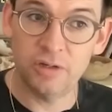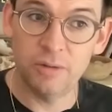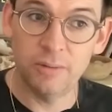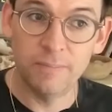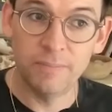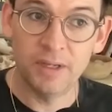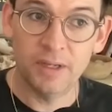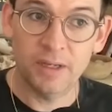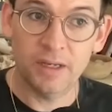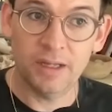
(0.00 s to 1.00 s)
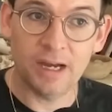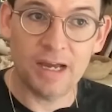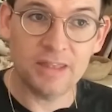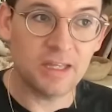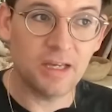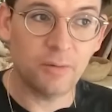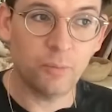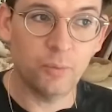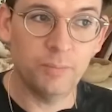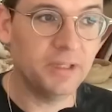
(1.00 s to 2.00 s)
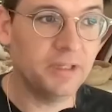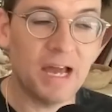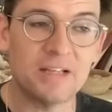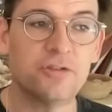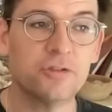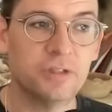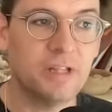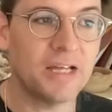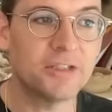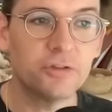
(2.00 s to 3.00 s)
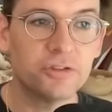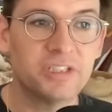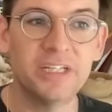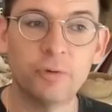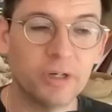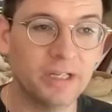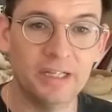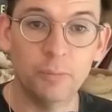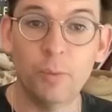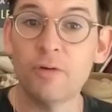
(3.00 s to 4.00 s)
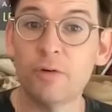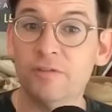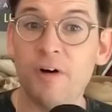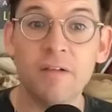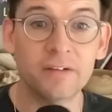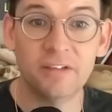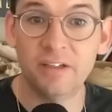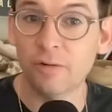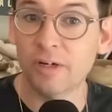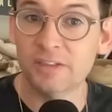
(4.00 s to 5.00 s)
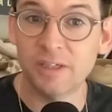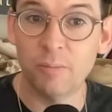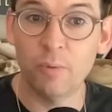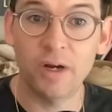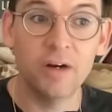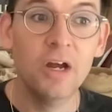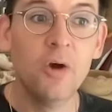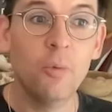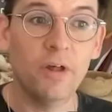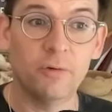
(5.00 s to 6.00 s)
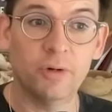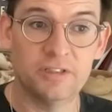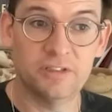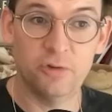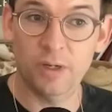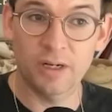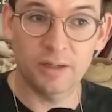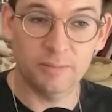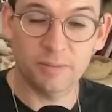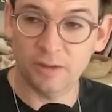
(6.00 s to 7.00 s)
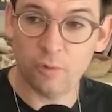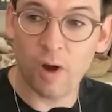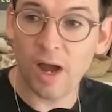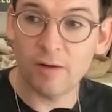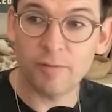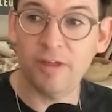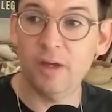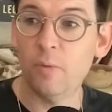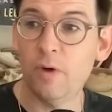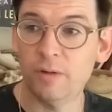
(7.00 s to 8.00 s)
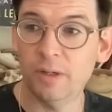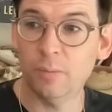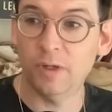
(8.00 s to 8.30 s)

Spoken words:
you, I think would be that's your secret in, whether it's volunteering somewhere, whether it's doing a choir thing, whether